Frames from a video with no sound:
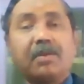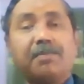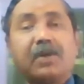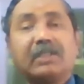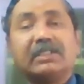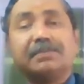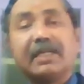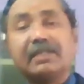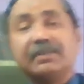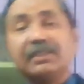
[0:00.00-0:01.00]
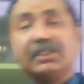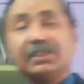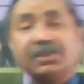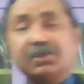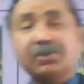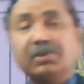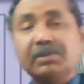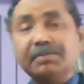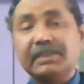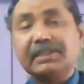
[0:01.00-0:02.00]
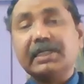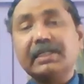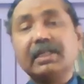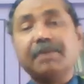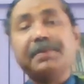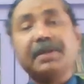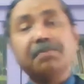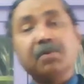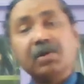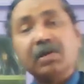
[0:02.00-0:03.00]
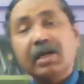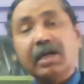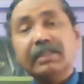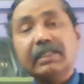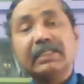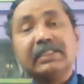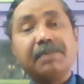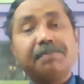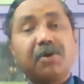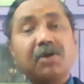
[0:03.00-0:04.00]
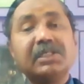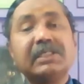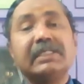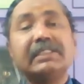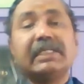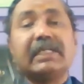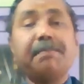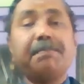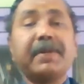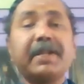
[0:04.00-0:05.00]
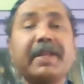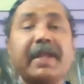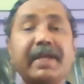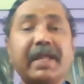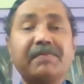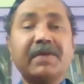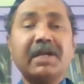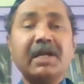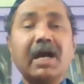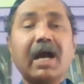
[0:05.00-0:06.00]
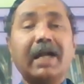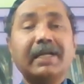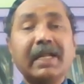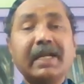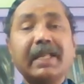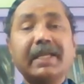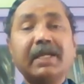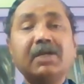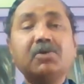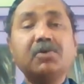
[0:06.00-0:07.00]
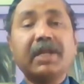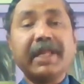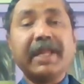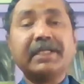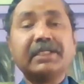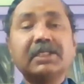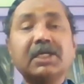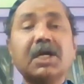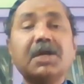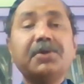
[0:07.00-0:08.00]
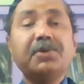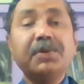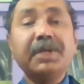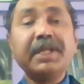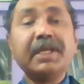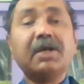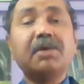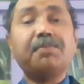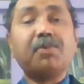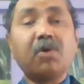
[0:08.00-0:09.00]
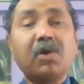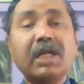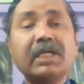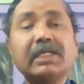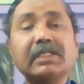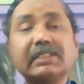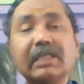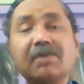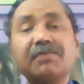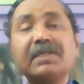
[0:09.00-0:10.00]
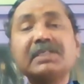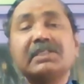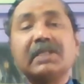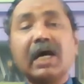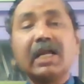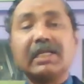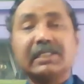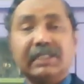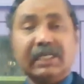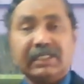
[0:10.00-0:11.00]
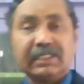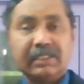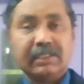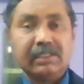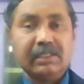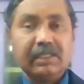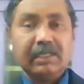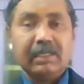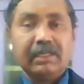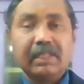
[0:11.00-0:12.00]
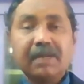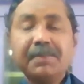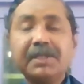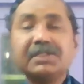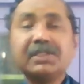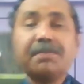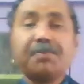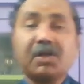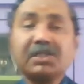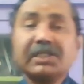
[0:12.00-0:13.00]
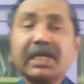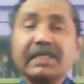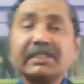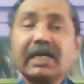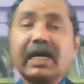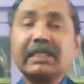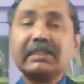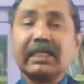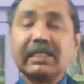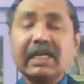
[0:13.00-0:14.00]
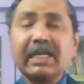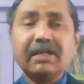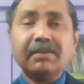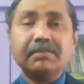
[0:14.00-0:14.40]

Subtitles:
Project Management Institute mentioned in the PM book. That is, a project is a temporary endeavor undertaken to create unique product, service, or result. That means a project has got certain